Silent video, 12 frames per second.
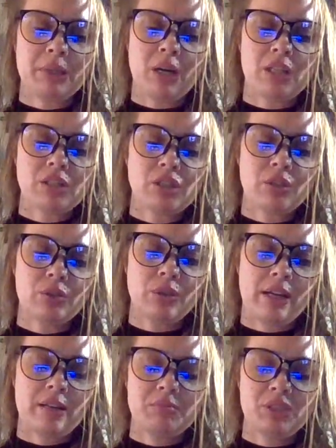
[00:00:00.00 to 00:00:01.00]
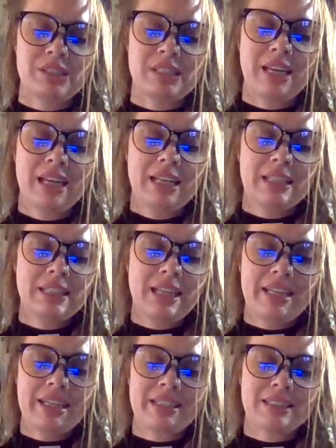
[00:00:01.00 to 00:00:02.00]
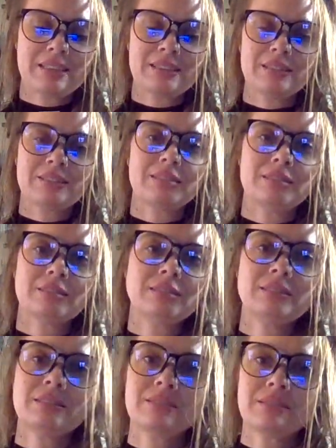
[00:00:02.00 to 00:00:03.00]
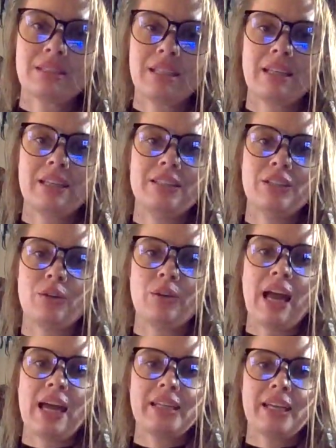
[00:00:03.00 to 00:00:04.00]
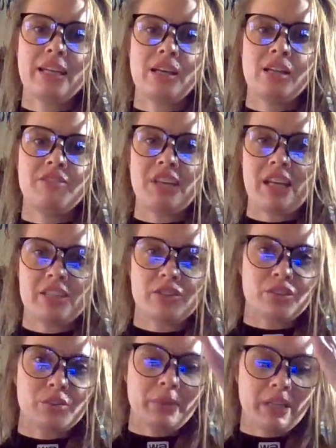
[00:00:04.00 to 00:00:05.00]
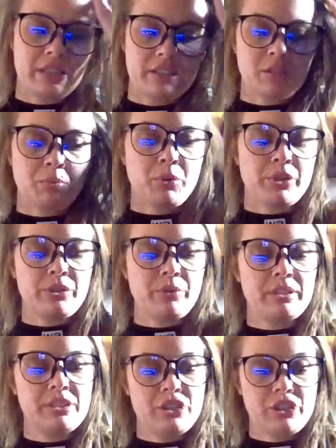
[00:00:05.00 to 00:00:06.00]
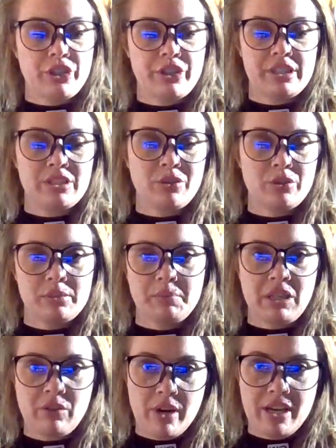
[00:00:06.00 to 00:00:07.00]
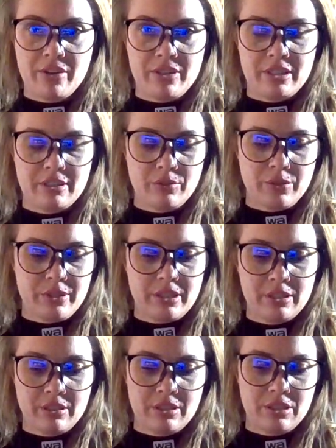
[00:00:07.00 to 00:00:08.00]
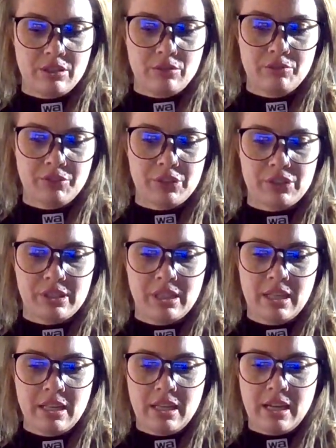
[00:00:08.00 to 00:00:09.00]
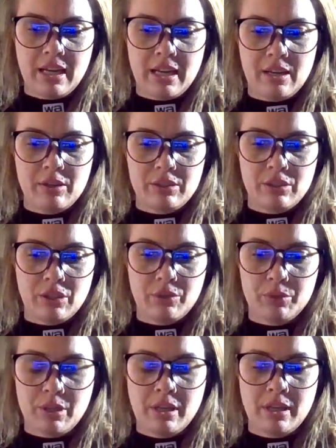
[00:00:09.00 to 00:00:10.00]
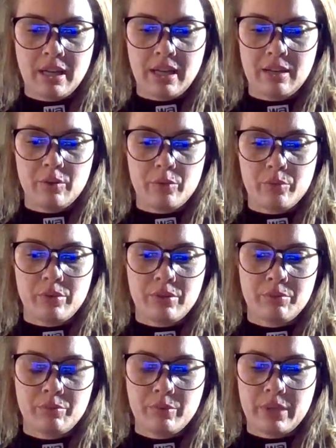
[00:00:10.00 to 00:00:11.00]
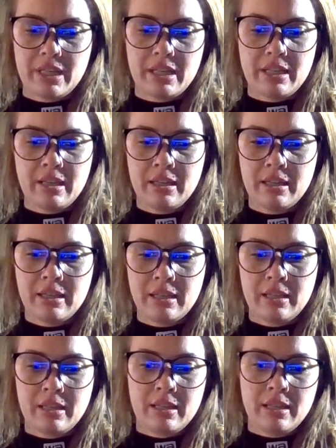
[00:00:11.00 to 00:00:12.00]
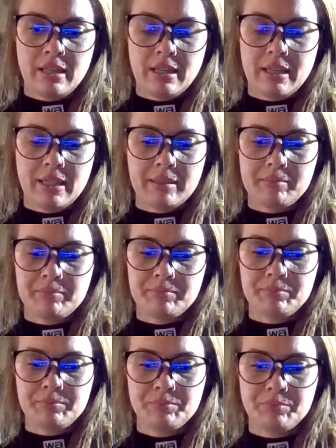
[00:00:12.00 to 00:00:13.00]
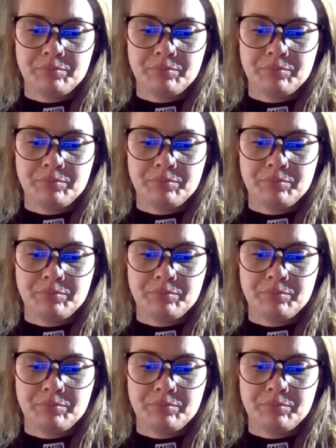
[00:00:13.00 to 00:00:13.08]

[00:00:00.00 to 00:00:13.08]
but also um, just like, you know, God getting all the angels ready to support you on this journey, so to speak, right? Or the or the the universe, uh, you know, uh, re um,